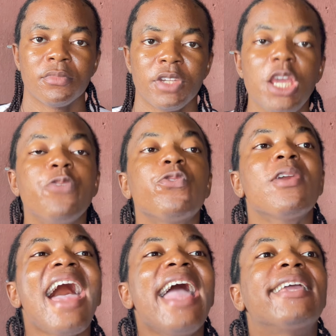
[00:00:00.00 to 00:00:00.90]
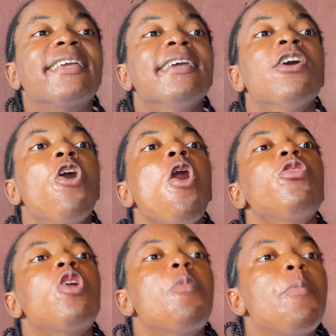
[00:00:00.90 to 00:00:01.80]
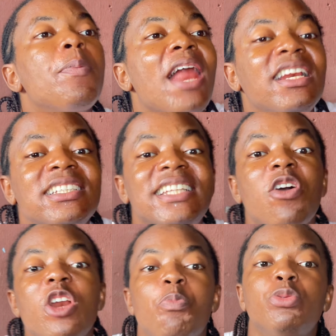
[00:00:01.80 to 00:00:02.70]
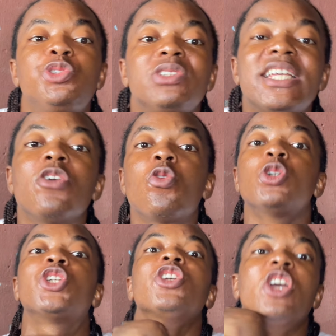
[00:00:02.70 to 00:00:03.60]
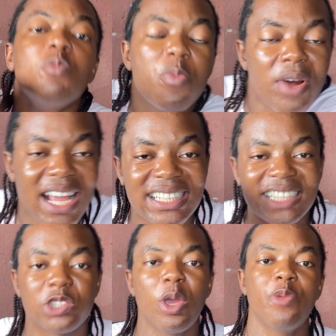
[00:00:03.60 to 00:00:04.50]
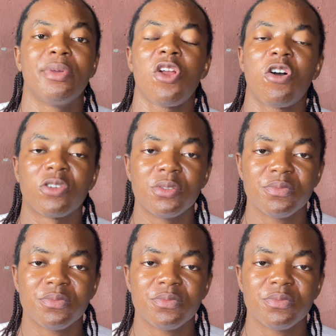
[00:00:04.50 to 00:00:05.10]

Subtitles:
If you like, hold Yoruba people like this, they go dey push you, say go join your Igbo brother. That is where you belong.